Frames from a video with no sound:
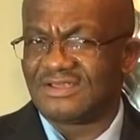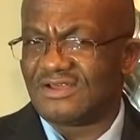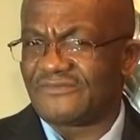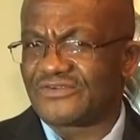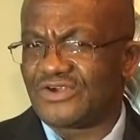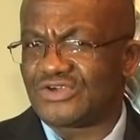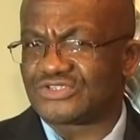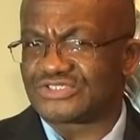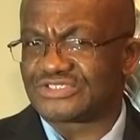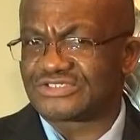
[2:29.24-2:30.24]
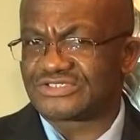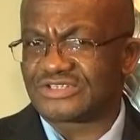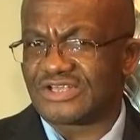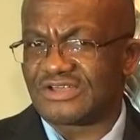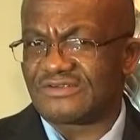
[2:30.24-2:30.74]
Of course,
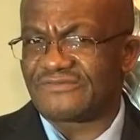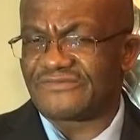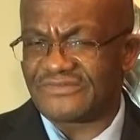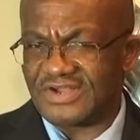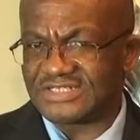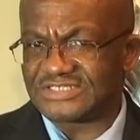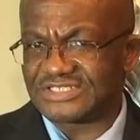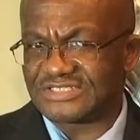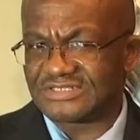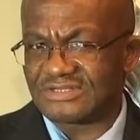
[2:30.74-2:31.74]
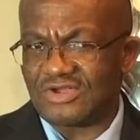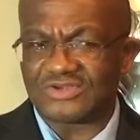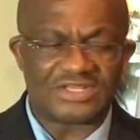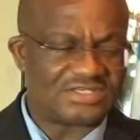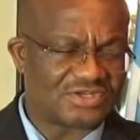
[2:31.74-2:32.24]
France,
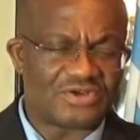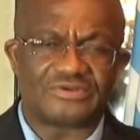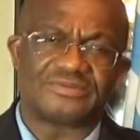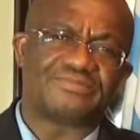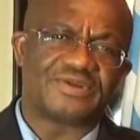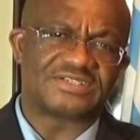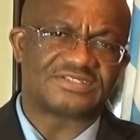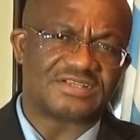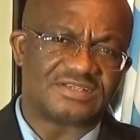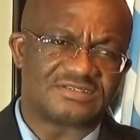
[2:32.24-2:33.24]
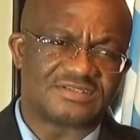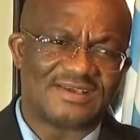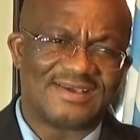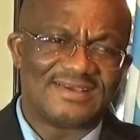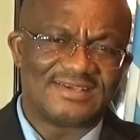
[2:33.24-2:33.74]
under the current president,
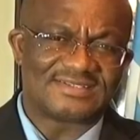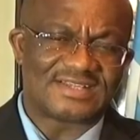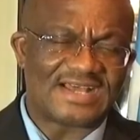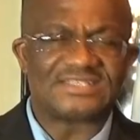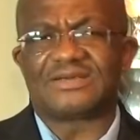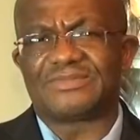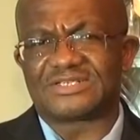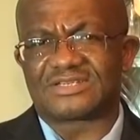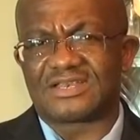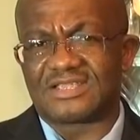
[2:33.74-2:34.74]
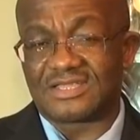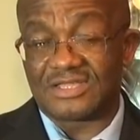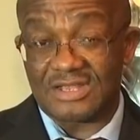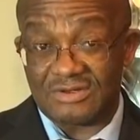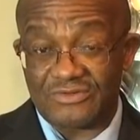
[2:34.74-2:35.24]
is adamantly
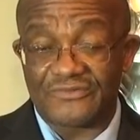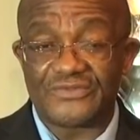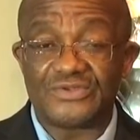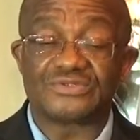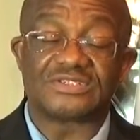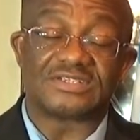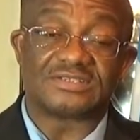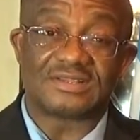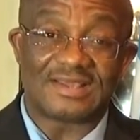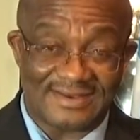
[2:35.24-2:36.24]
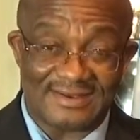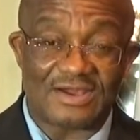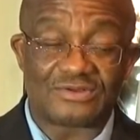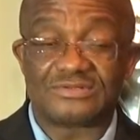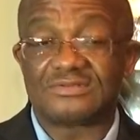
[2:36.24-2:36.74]
and refusing to
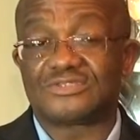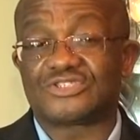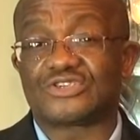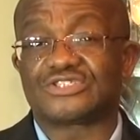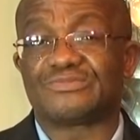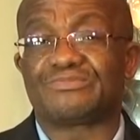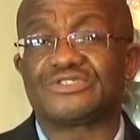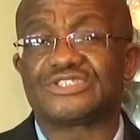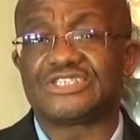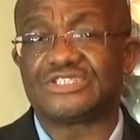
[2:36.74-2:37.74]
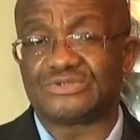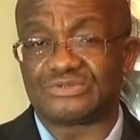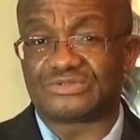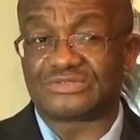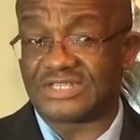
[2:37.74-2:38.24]
allow such a procedure
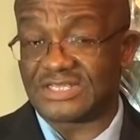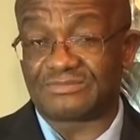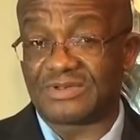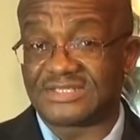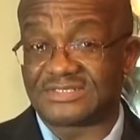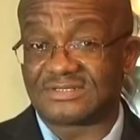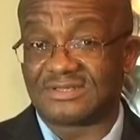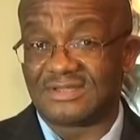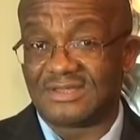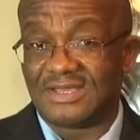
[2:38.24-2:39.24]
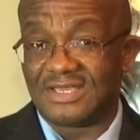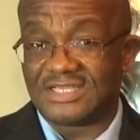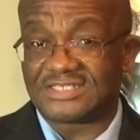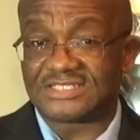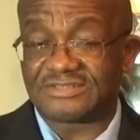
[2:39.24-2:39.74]
to take place.
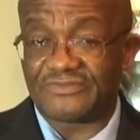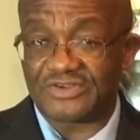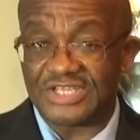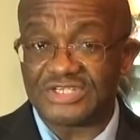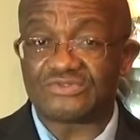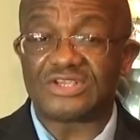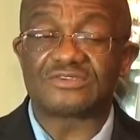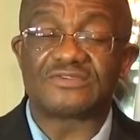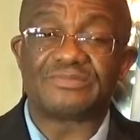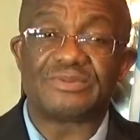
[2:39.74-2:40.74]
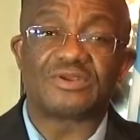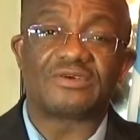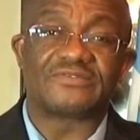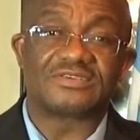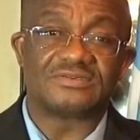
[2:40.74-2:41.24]
It is for the interest of the people
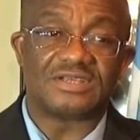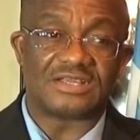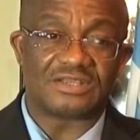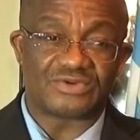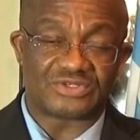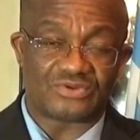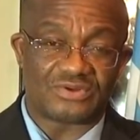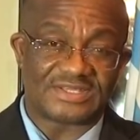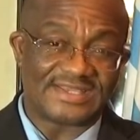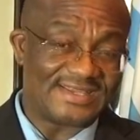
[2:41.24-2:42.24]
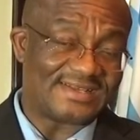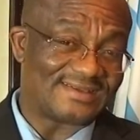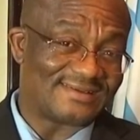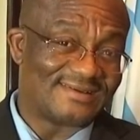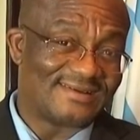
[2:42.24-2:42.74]
of Equatorial Guinea